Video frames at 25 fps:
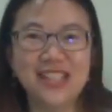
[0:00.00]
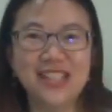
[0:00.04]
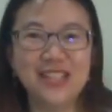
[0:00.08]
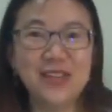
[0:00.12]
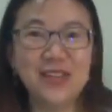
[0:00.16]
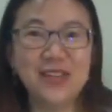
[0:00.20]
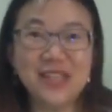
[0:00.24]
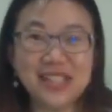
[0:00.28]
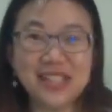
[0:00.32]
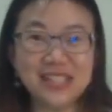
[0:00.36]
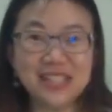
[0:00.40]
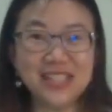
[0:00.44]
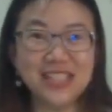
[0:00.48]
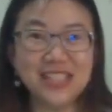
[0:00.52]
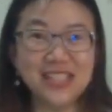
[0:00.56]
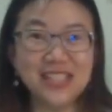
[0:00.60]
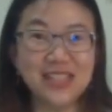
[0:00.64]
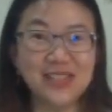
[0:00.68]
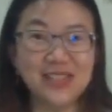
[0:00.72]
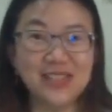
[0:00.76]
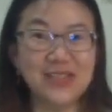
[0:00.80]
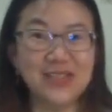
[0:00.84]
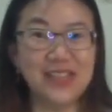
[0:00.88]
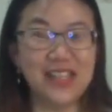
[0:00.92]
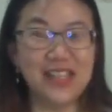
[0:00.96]
so listen
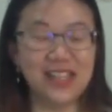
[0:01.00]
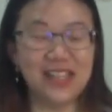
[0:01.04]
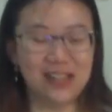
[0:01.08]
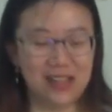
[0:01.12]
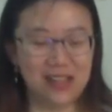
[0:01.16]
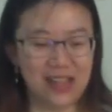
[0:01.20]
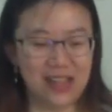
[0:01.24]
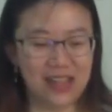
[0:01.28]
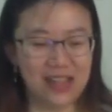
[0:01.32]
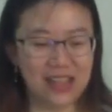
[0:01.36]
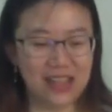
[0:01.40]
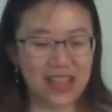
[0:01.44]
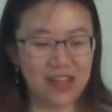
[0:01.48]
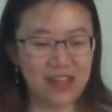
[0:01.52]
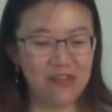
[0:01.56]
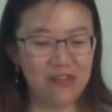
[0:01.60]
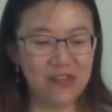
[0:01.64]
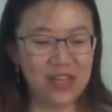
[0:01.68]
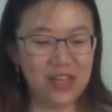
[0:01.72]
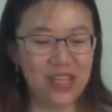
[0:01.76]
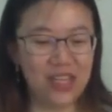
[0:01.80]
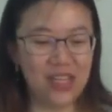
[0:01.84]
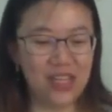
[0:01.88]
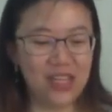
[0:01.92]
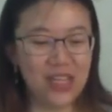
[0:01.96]
to it
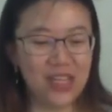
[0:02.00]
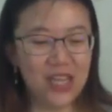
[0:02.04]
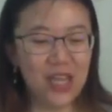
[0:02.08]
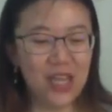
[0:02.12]
carefully.